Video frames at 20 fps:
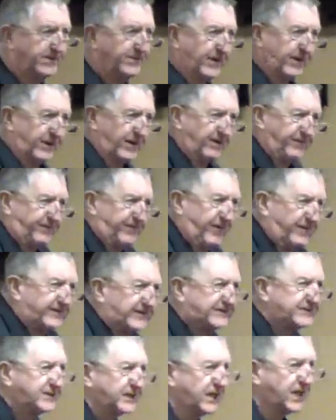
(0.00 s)
they're going to feel
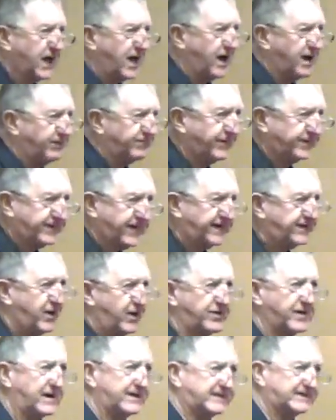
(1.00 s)
this love that they
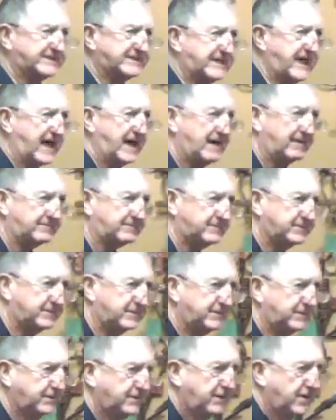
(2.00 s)
don't understand.
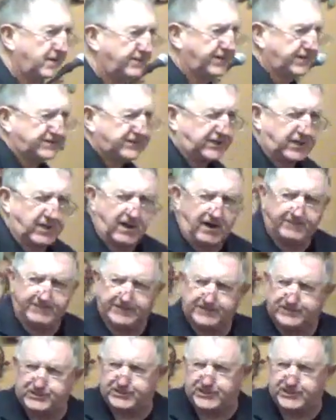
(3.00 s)
This love is